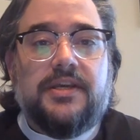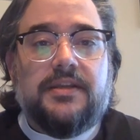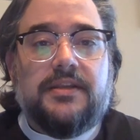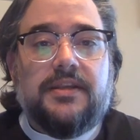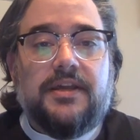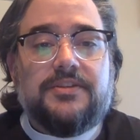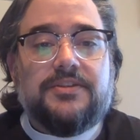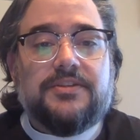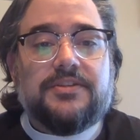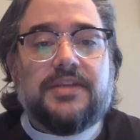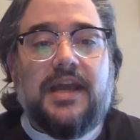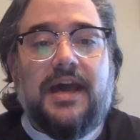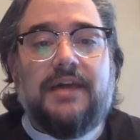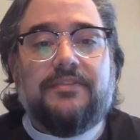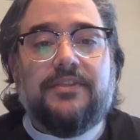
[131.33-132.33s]
Not just
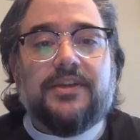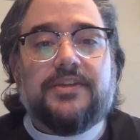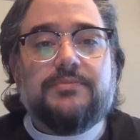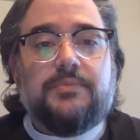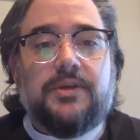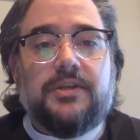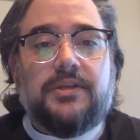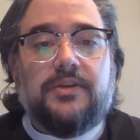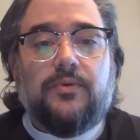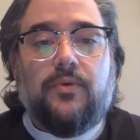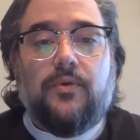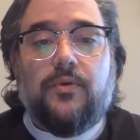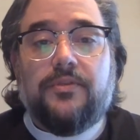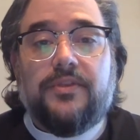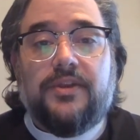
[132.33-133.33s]
Catholics, but
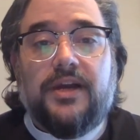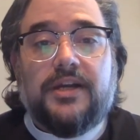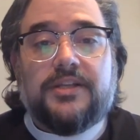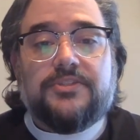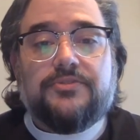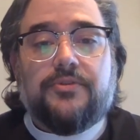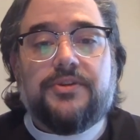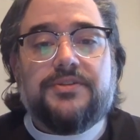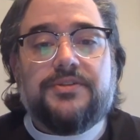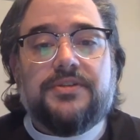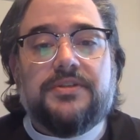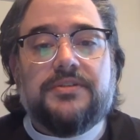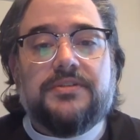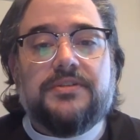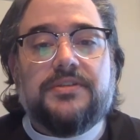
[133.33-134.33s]
Orthodox
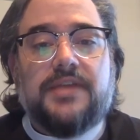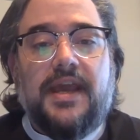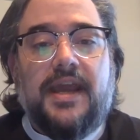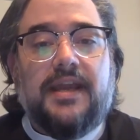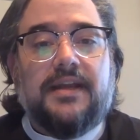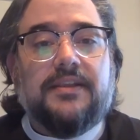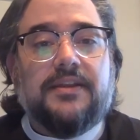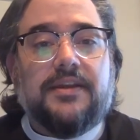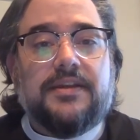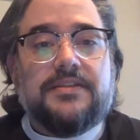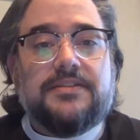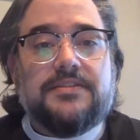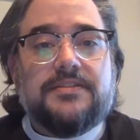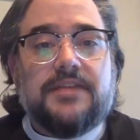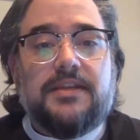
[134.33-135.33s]
Christians,
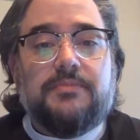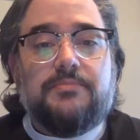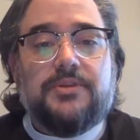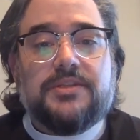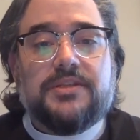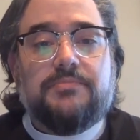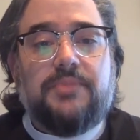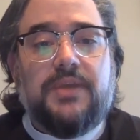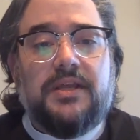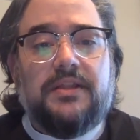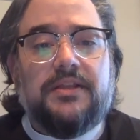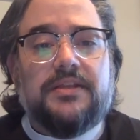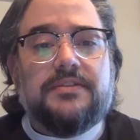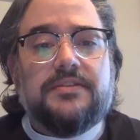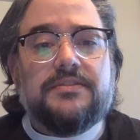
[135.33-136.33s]
Anglicans, and
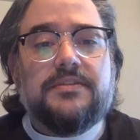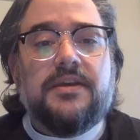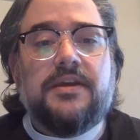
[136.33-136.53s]
Episcopalians,